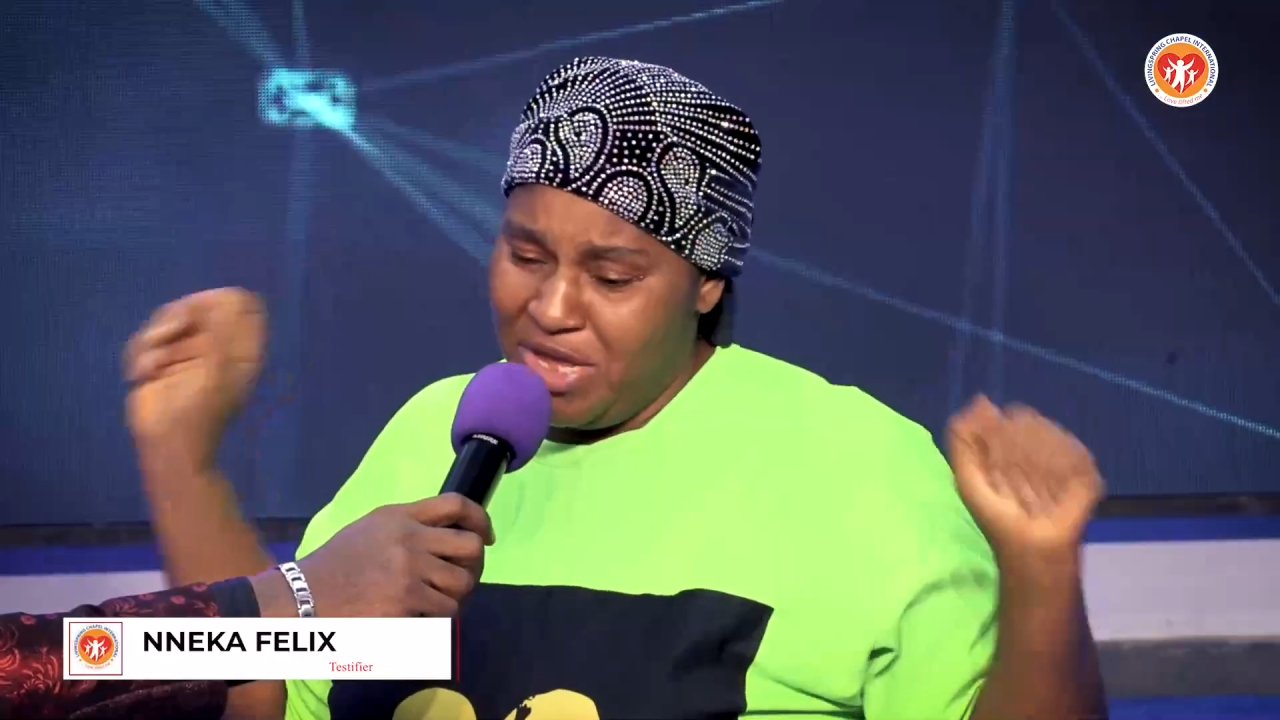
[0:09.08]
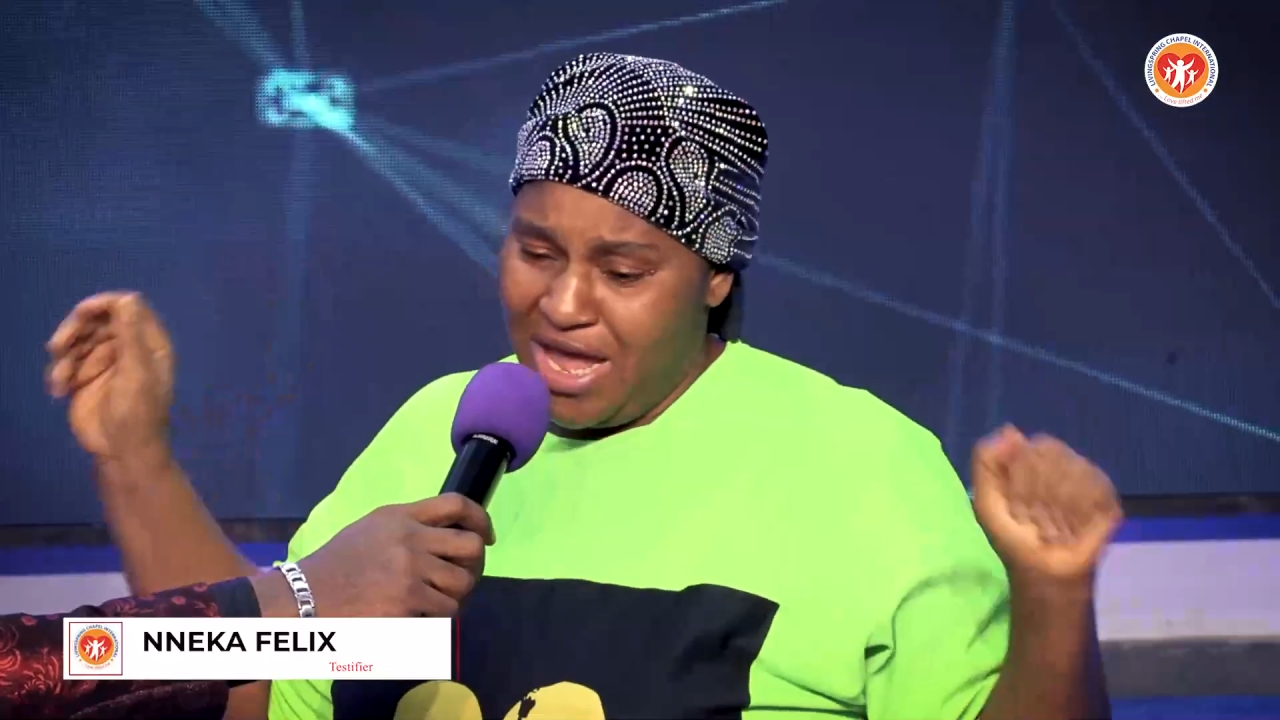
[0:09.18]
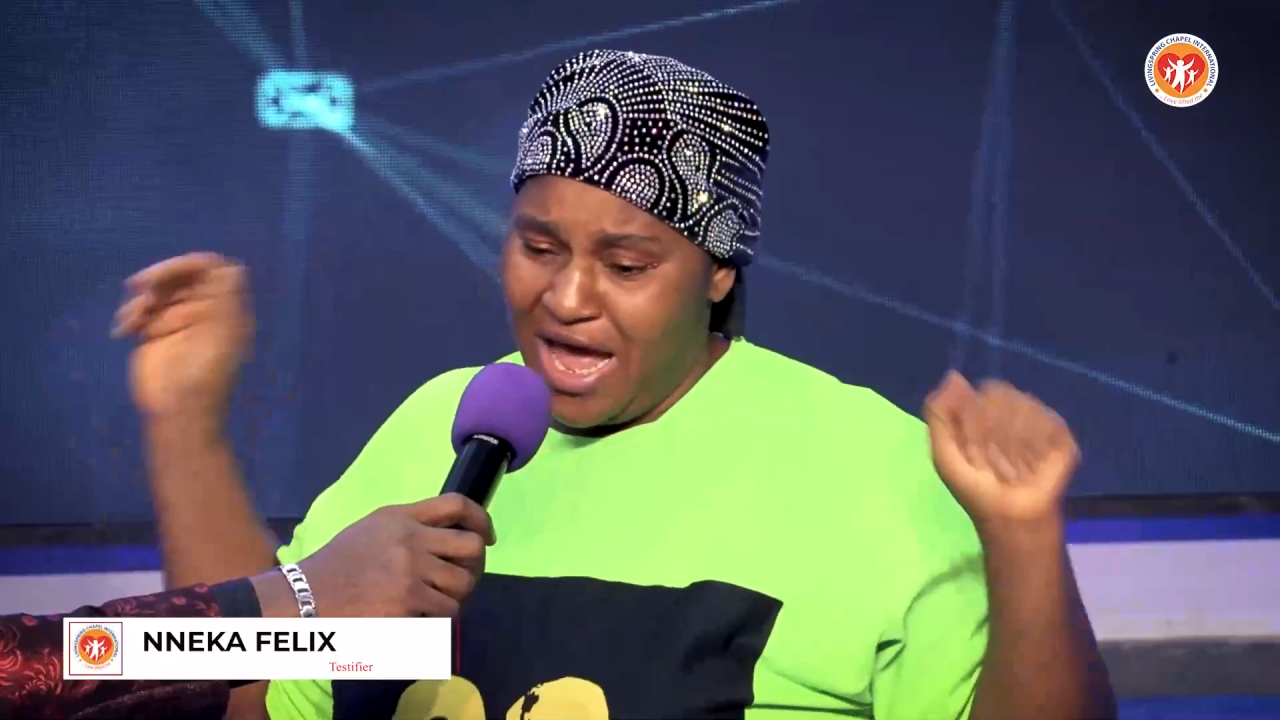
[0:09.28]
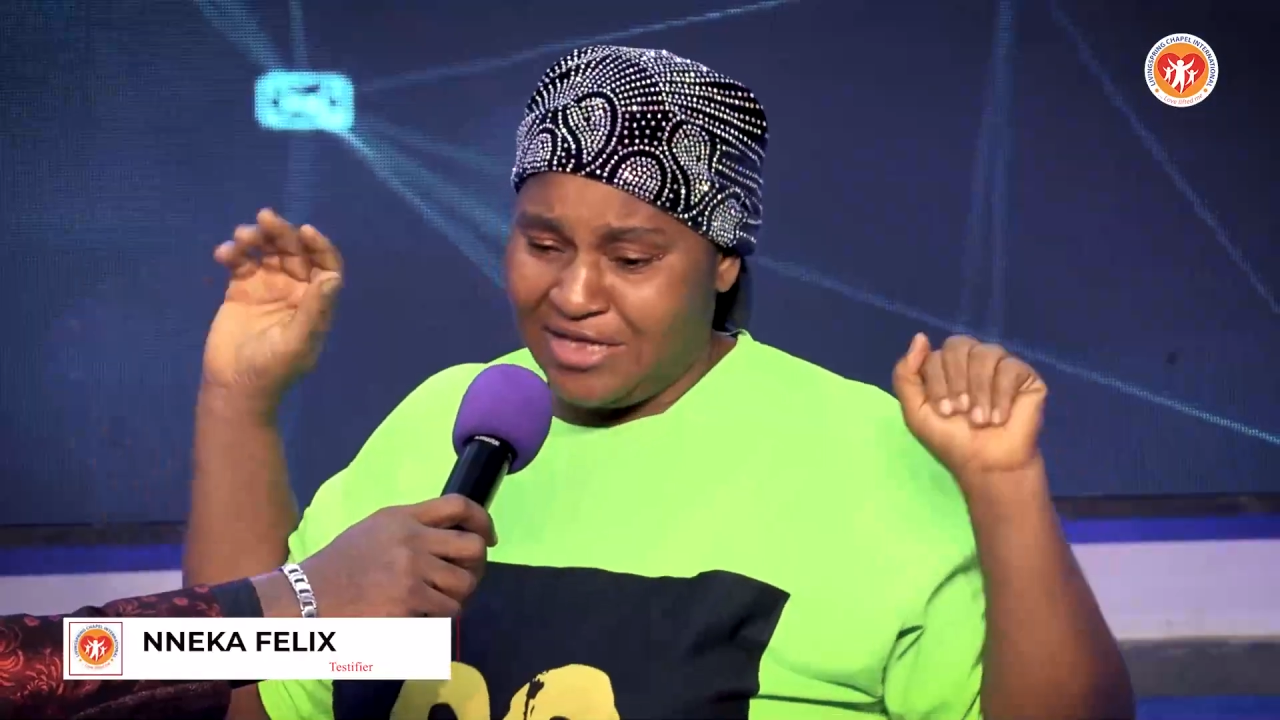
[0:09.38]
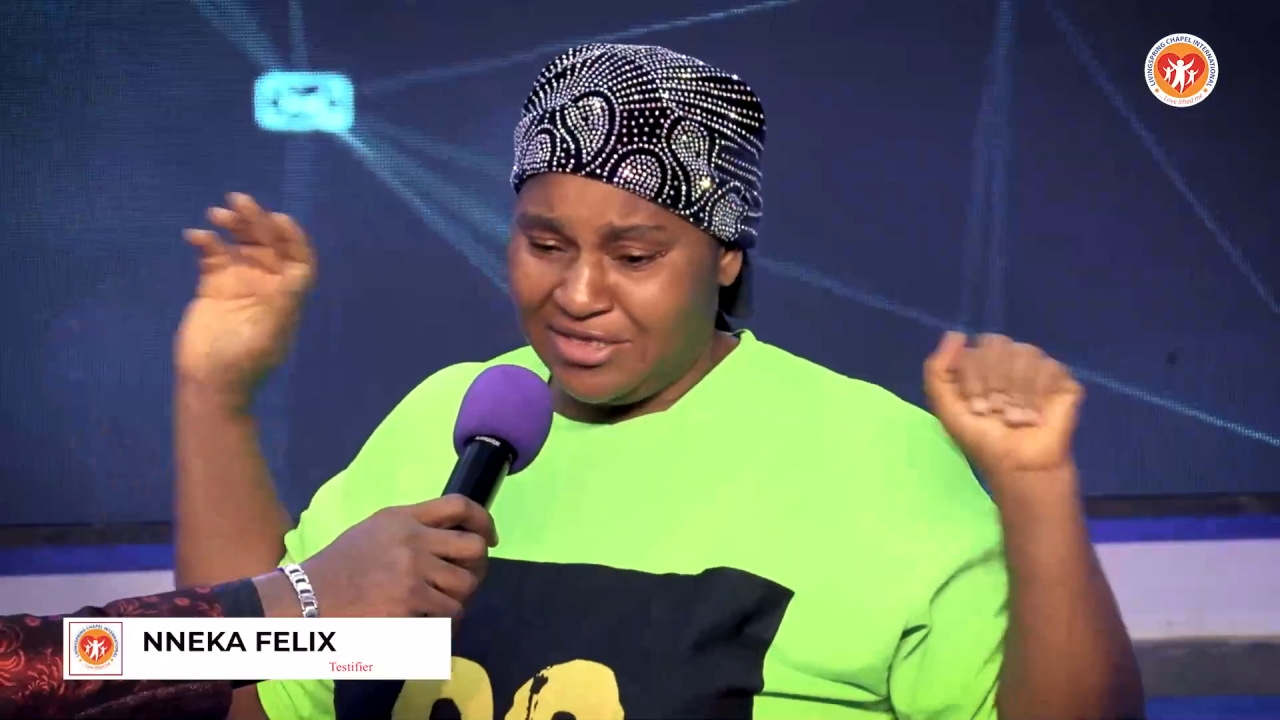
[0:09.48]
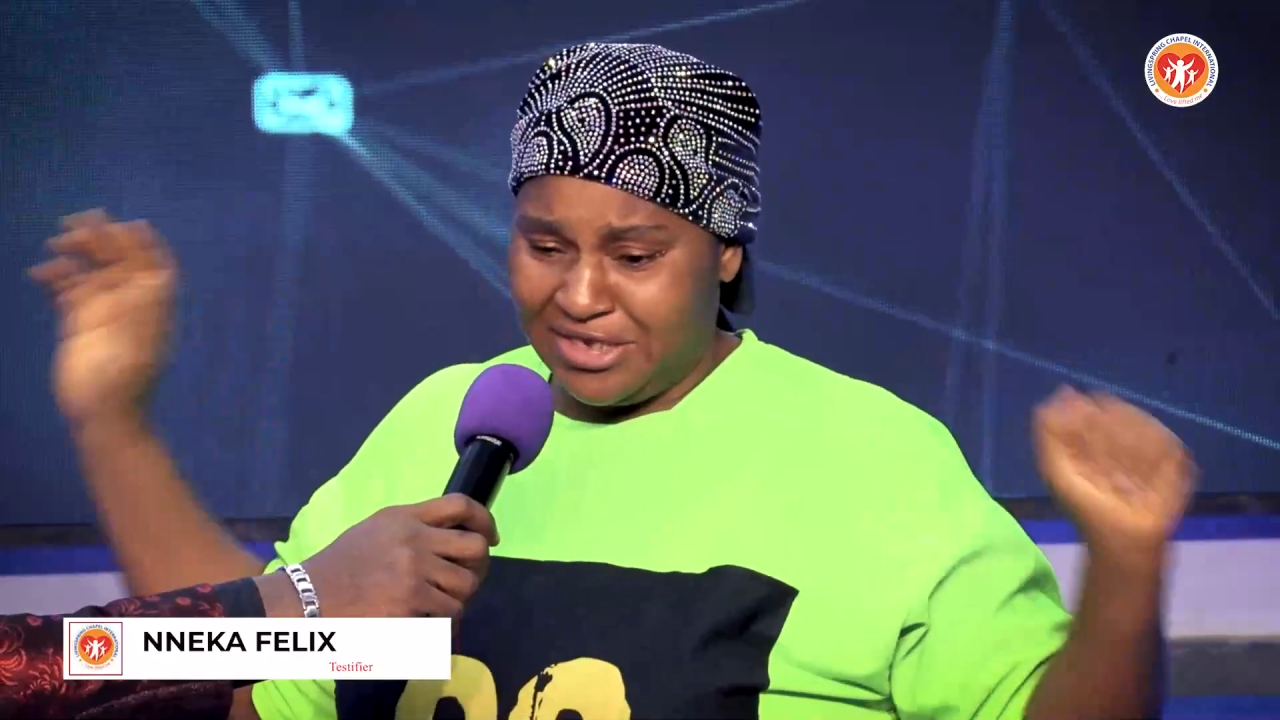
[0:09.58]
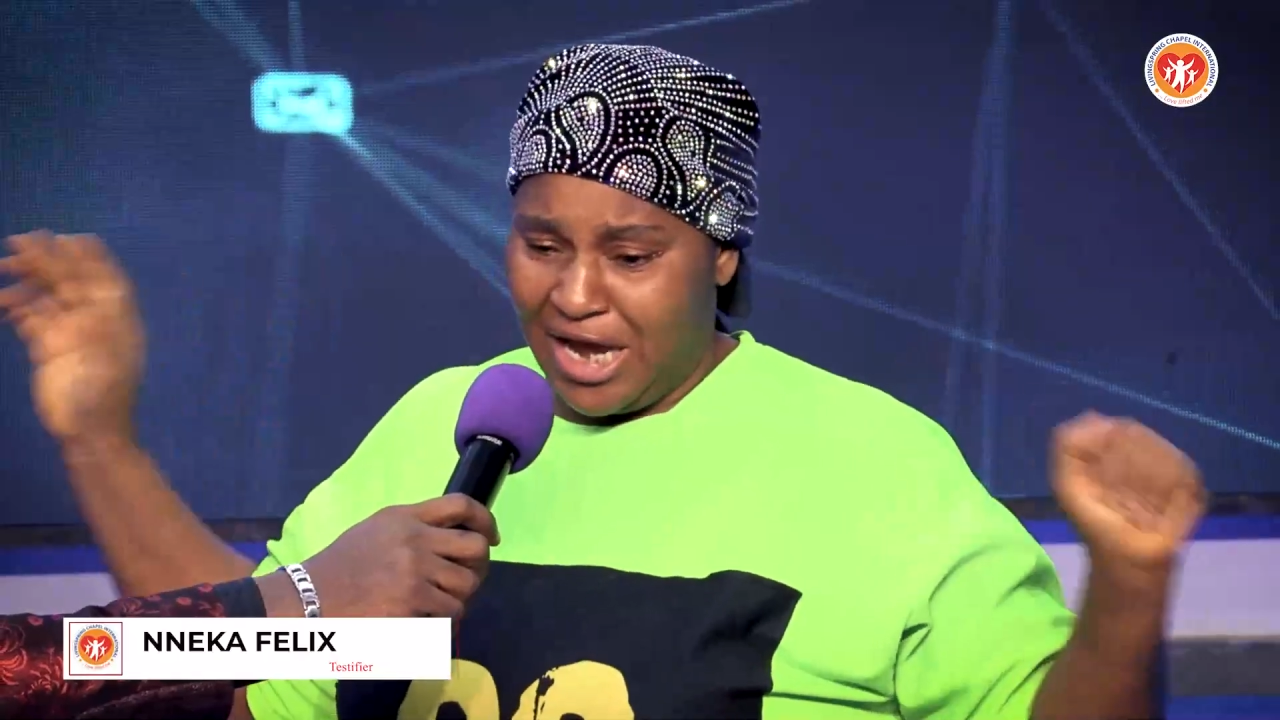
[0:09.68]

me and